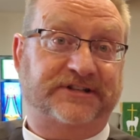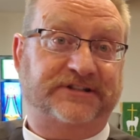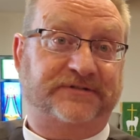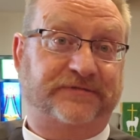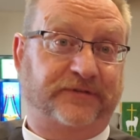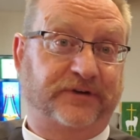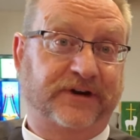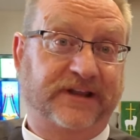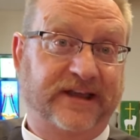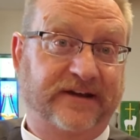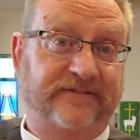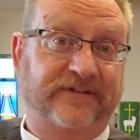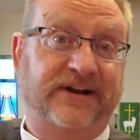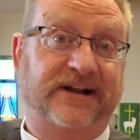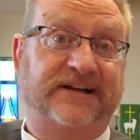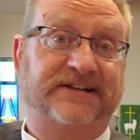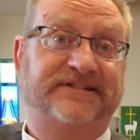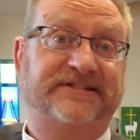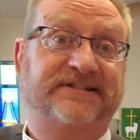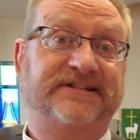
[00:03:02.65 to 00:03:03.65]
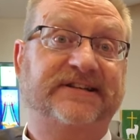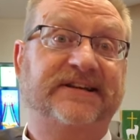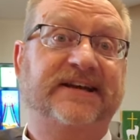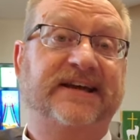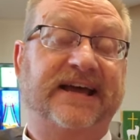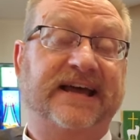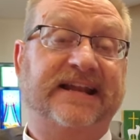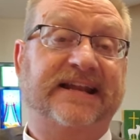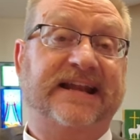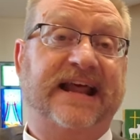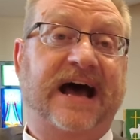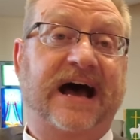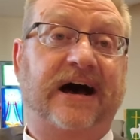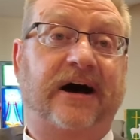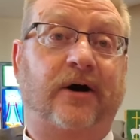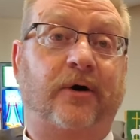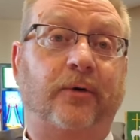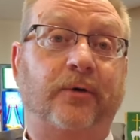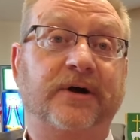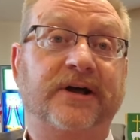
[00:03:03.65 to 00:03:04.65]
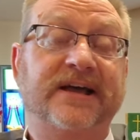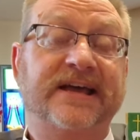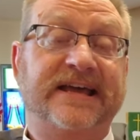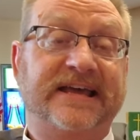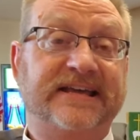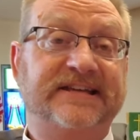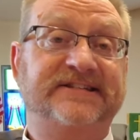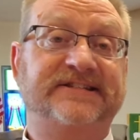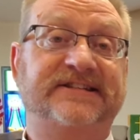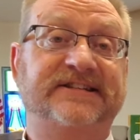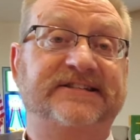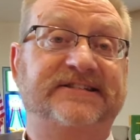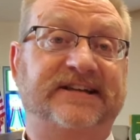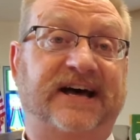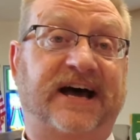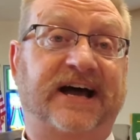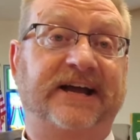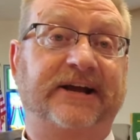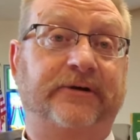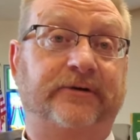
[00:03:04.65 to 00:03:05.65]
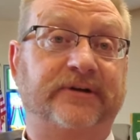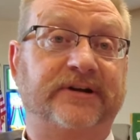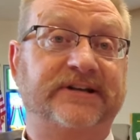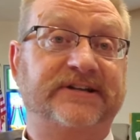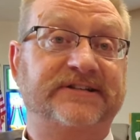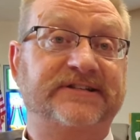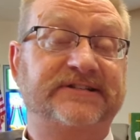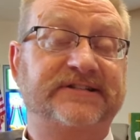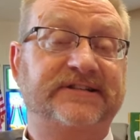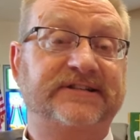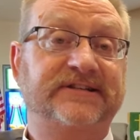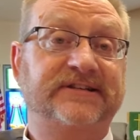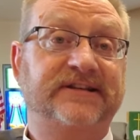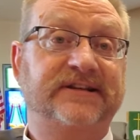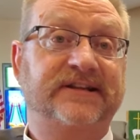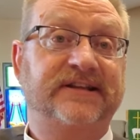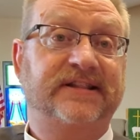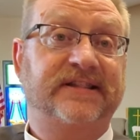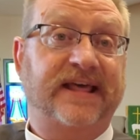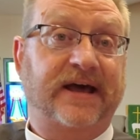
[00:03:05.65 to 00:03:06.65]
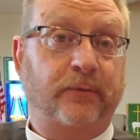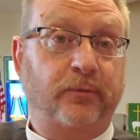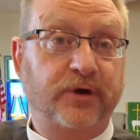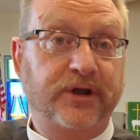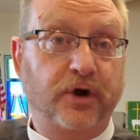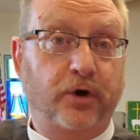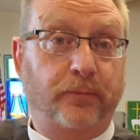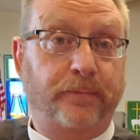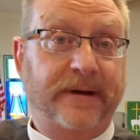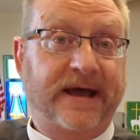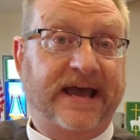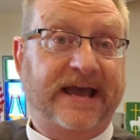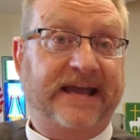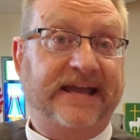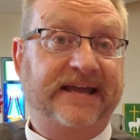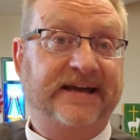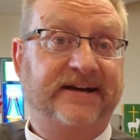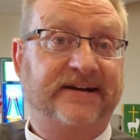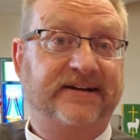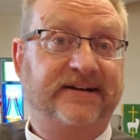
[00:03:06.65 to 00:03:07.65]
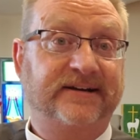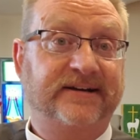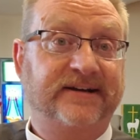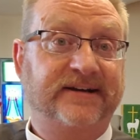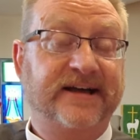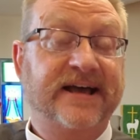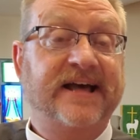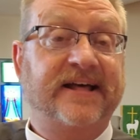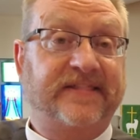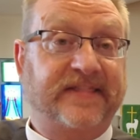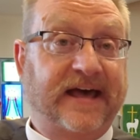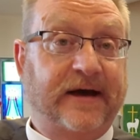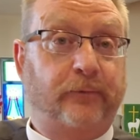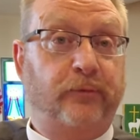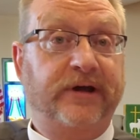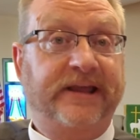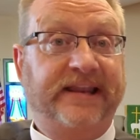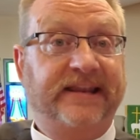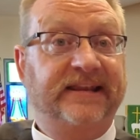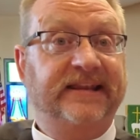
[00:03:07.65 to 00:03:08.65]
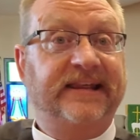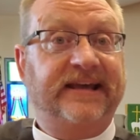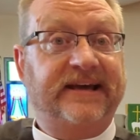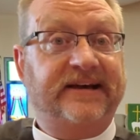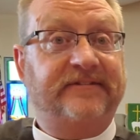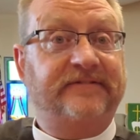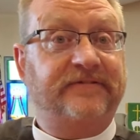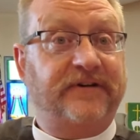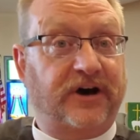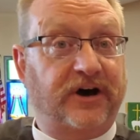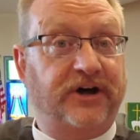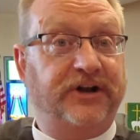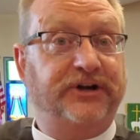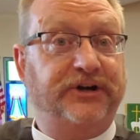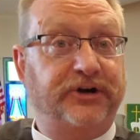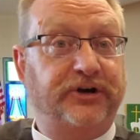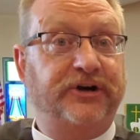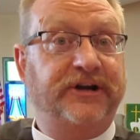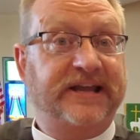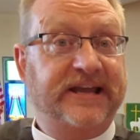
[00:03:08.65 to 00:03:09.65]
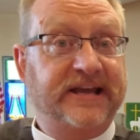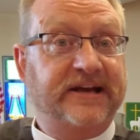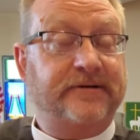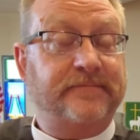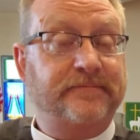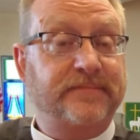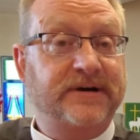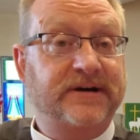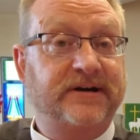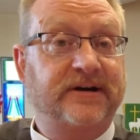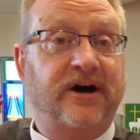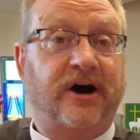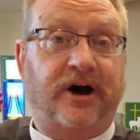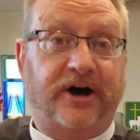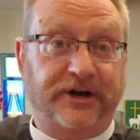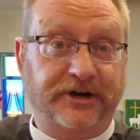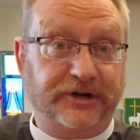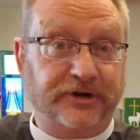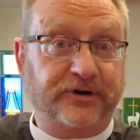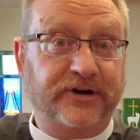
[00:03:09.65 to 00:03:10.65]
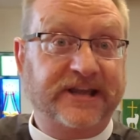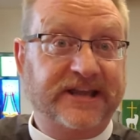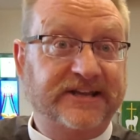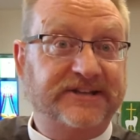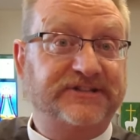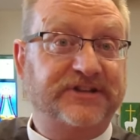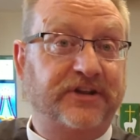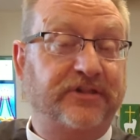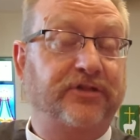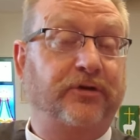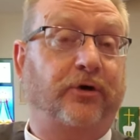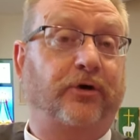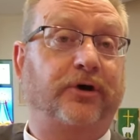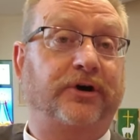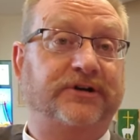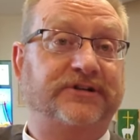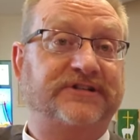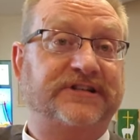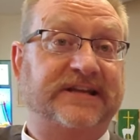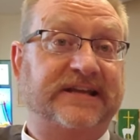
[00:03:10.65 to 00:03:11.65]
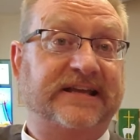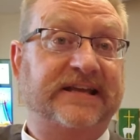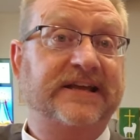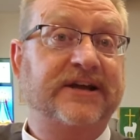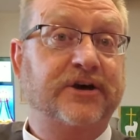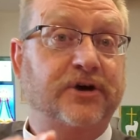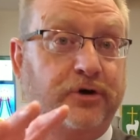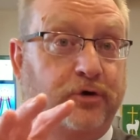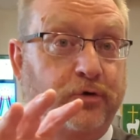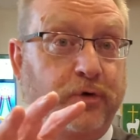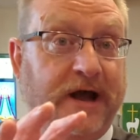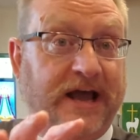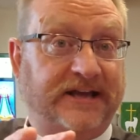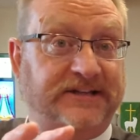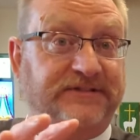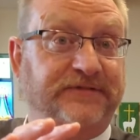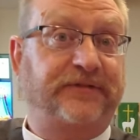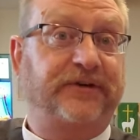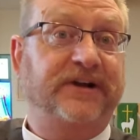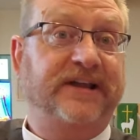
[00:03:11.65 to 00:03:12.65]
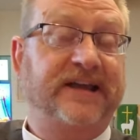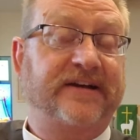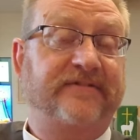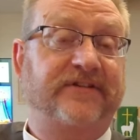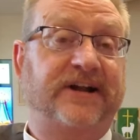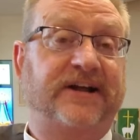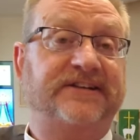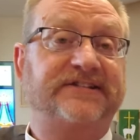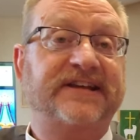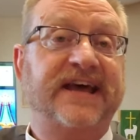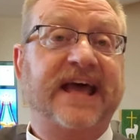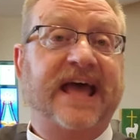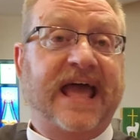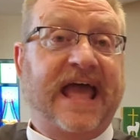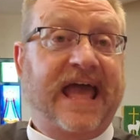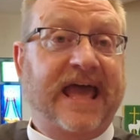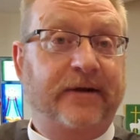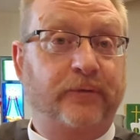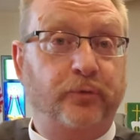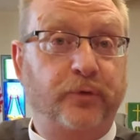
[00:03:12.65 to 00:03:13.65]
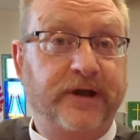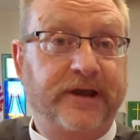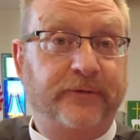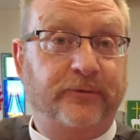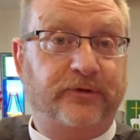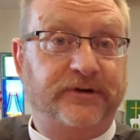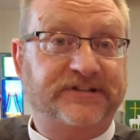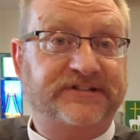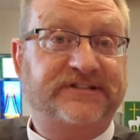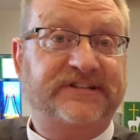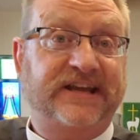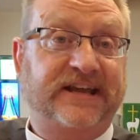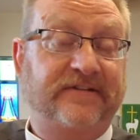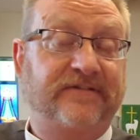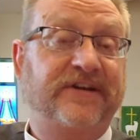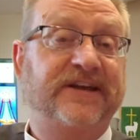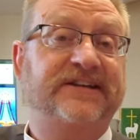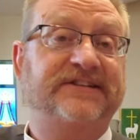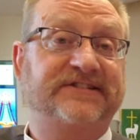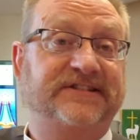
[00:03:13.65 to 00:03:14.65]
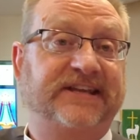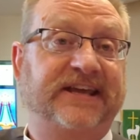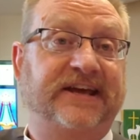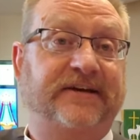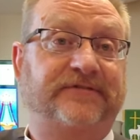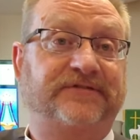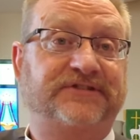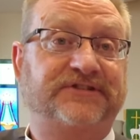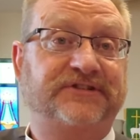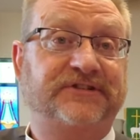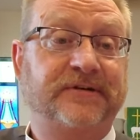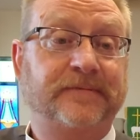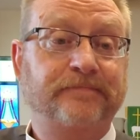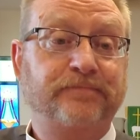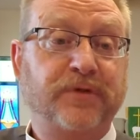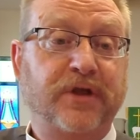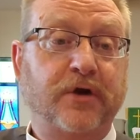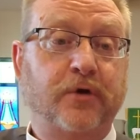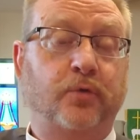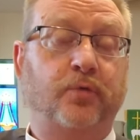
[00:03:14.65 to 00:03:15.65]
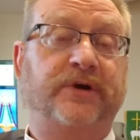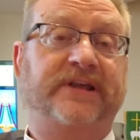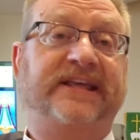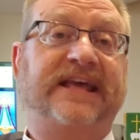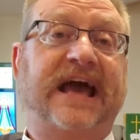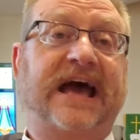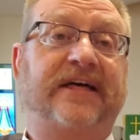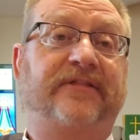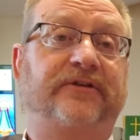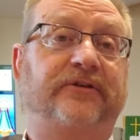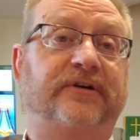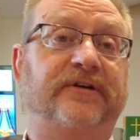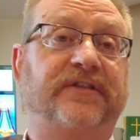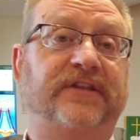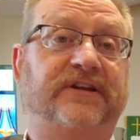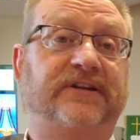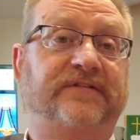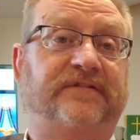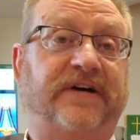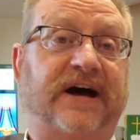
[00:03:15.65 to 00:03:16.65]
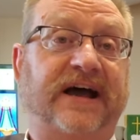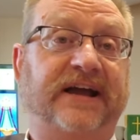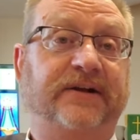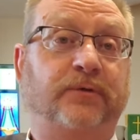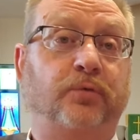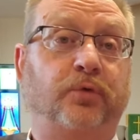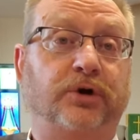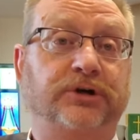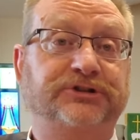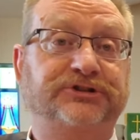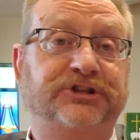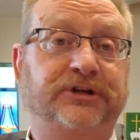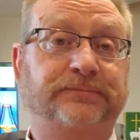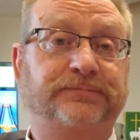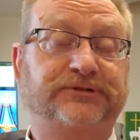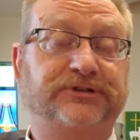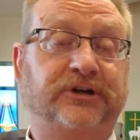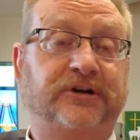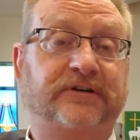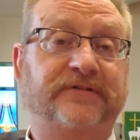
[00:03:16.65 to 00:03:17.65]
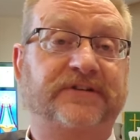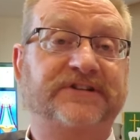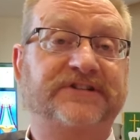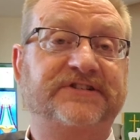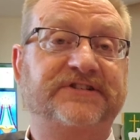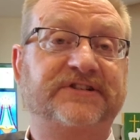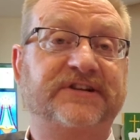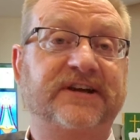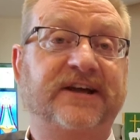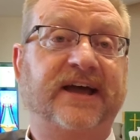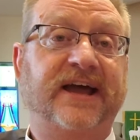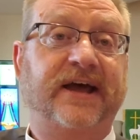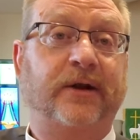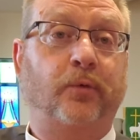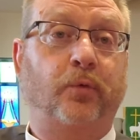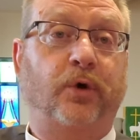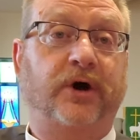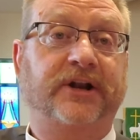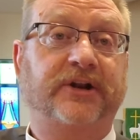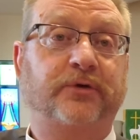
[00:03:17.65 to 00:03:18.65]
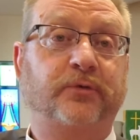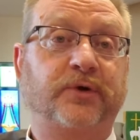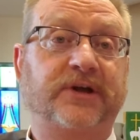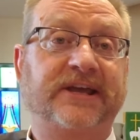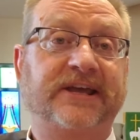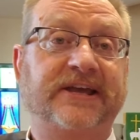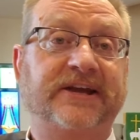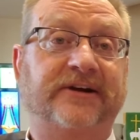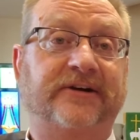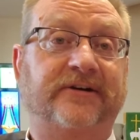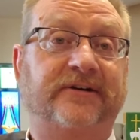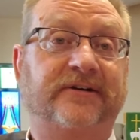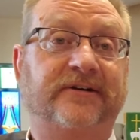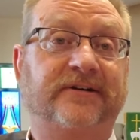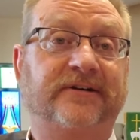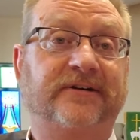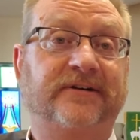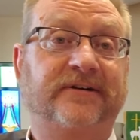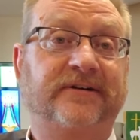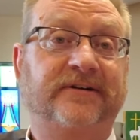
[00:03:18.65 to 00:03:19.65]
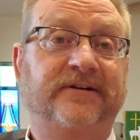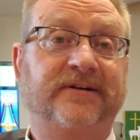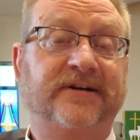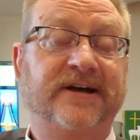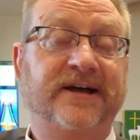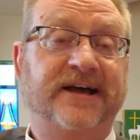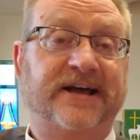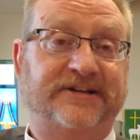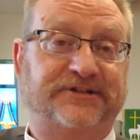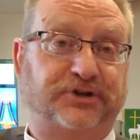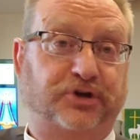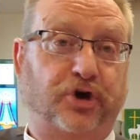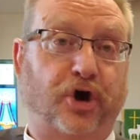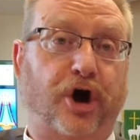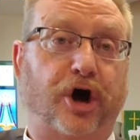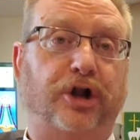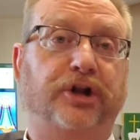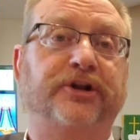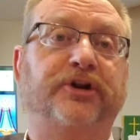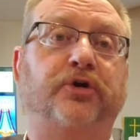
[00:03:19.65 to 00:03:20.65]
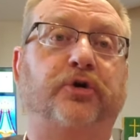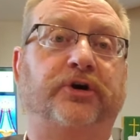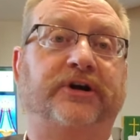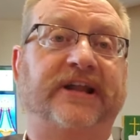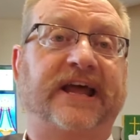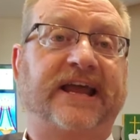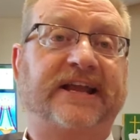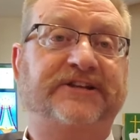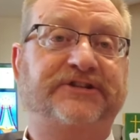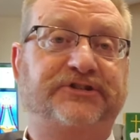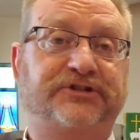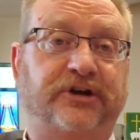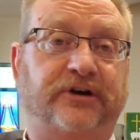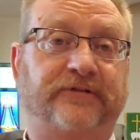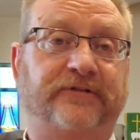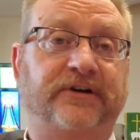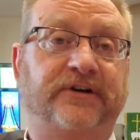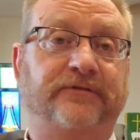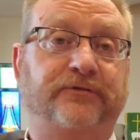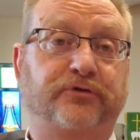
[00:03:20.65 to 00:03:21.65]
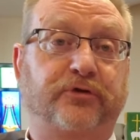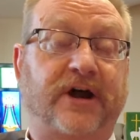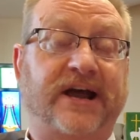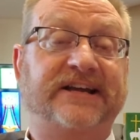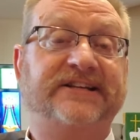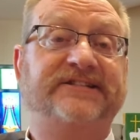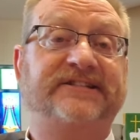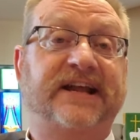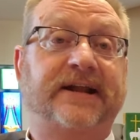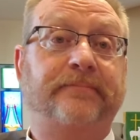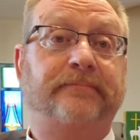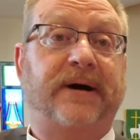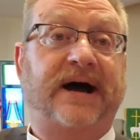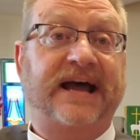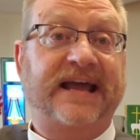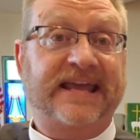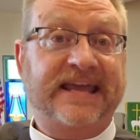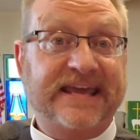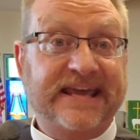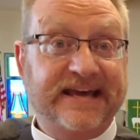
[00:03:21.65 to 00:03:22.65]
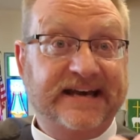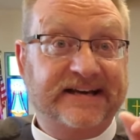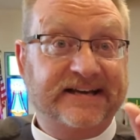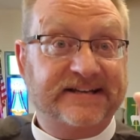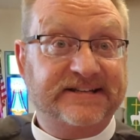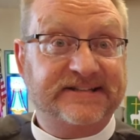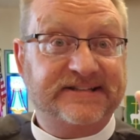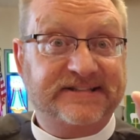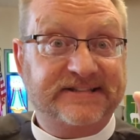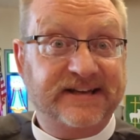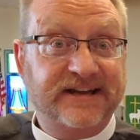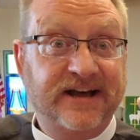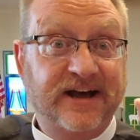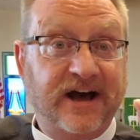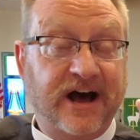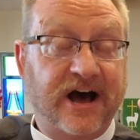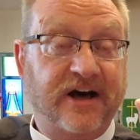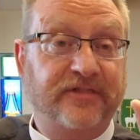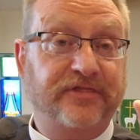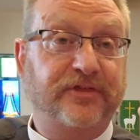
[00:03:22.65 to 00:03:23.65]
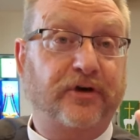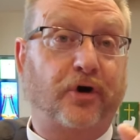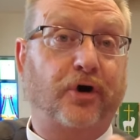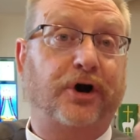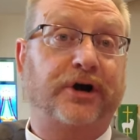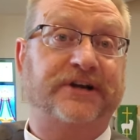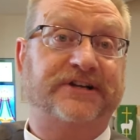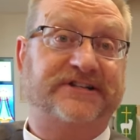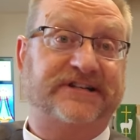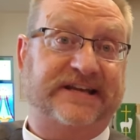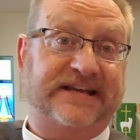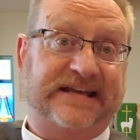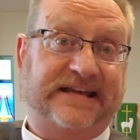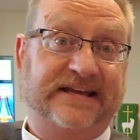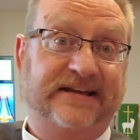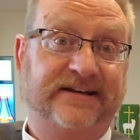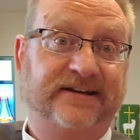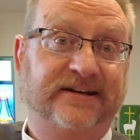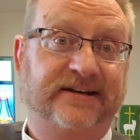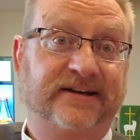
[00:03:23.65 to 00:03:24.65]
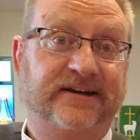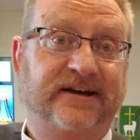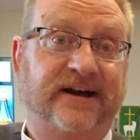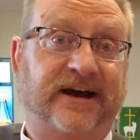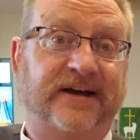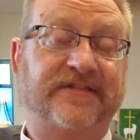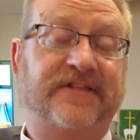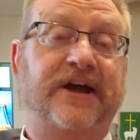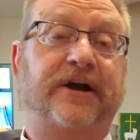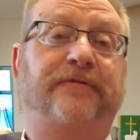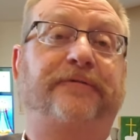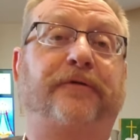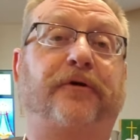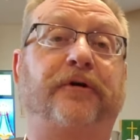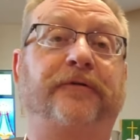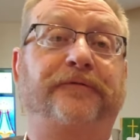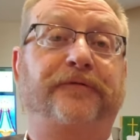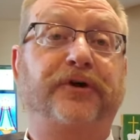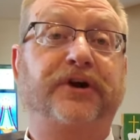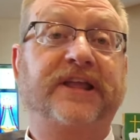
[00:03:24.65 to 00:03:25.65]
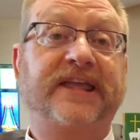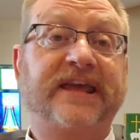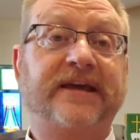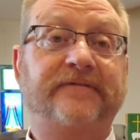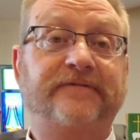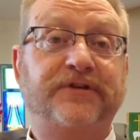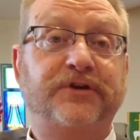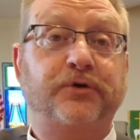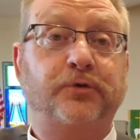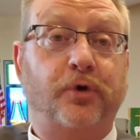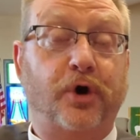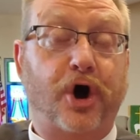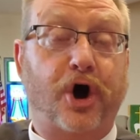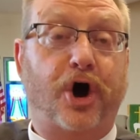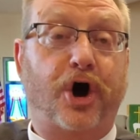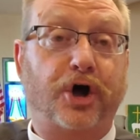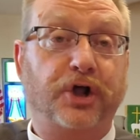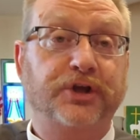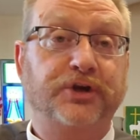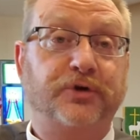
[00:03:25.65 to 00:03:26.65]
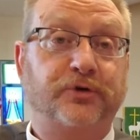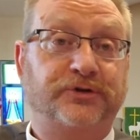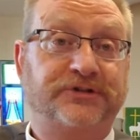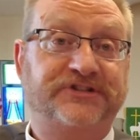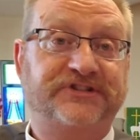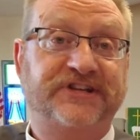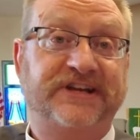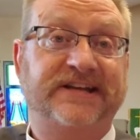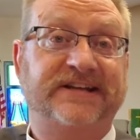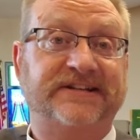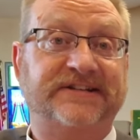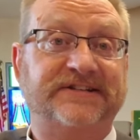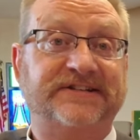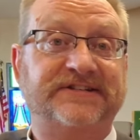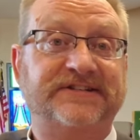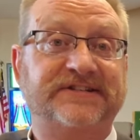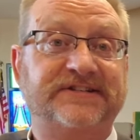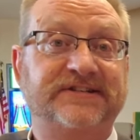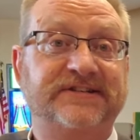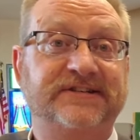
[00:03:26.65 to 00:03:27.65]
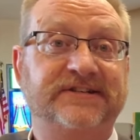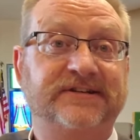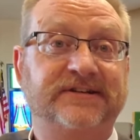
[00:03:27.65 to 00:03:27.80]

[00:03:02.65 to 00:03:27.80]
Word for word: has forgiven us, and now his desire is that we obey, that we live under him, under his authority, who has forgiven us, and we receive his gifts. We gather in the divine worship service, and what do we hear? As a called and ordained servant of Christ, and by his authority, and therefore forgive you all your sins.